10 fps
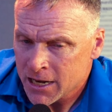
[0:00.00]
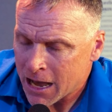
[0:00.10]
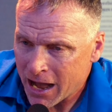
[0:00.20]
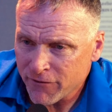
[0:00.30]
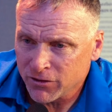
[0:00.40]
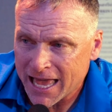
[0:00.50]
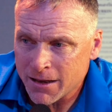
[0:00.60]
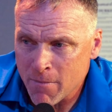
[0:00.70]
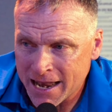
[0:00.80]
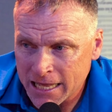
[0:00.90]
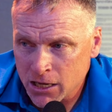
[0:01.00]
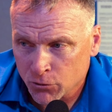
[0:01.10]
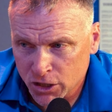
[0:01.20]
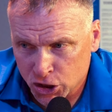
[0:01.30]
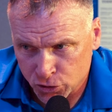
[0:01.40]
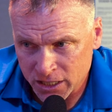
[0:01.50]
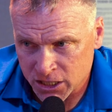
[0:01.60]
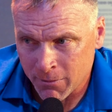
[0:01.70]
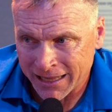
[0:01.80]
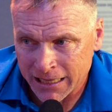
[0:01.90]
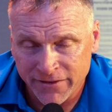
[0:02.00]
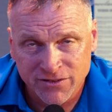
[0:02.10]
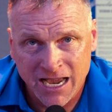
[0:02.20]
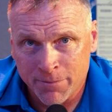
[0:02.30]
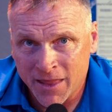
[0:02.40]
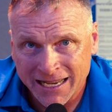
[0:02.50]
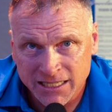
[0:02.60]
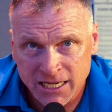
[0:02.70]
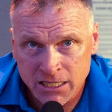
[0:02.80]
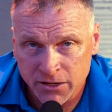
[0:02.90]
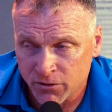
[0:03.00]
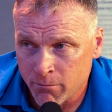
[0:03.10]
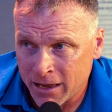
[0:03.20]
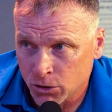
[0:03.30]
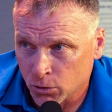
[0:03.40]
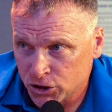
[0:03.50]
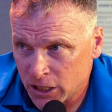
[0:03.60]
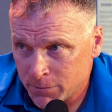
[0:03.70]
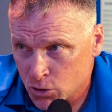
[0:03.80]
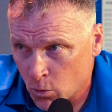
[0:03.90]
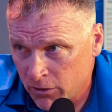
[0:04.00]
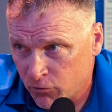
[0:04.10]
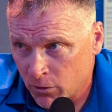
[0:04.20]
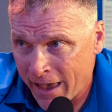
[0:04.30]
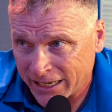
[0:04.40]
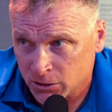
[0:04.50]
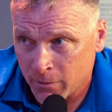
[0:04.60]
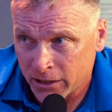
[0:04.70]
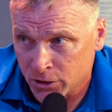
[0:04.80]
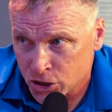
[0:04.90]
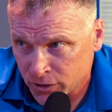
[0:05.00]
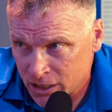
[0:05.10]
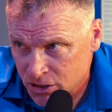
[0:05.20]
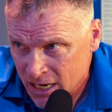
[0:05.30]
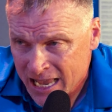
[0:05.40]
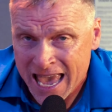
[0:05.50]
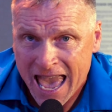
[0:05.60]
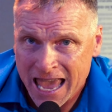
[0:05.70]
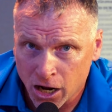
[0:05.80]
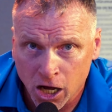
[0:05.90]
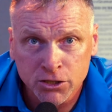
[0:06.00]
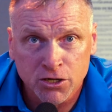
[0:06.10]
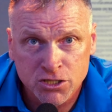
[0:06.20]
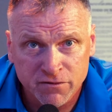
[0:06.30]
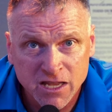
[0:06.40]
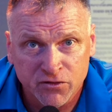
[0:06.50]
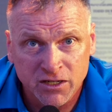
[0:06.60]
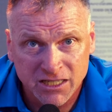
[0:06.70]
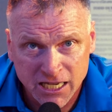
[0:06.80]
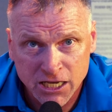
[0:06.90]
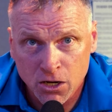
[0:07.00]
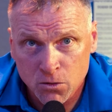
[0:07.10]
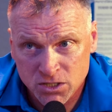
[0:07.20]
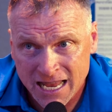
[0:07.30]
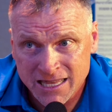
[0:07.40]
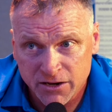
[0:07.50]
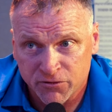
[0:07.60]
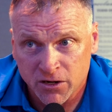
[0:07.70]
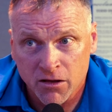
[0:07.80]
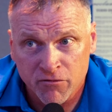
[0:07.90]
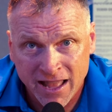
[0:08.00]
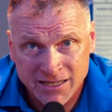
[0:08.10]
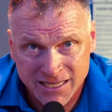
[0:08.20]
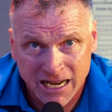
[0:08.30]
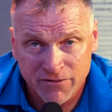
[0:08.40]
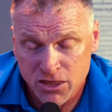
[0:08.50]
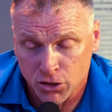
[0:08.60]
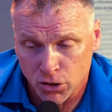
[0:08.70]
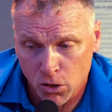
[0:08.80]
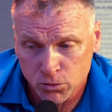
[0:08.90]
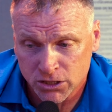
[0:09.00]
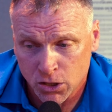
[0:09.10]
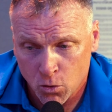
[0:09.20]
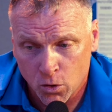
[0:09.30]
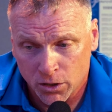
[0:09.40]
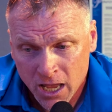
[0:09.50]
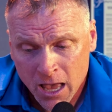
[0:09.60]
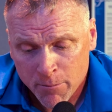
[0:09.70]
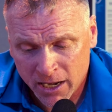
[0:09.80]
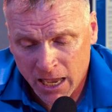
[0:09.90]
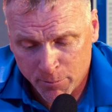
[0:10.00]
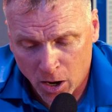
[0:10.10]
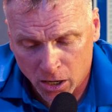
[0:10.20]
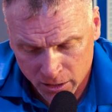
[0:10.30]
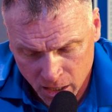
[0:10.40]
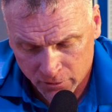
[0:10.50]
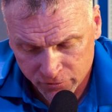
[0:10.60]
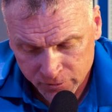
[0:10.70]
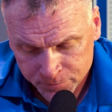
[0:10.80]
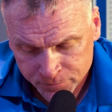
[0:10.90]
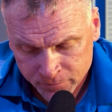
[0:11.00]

Now, I've led many retreats in my lifetime 19 different mentorships, 24 mastermind retreats, and hundreds of different keynotes and different events that I've either hosted or been a part of.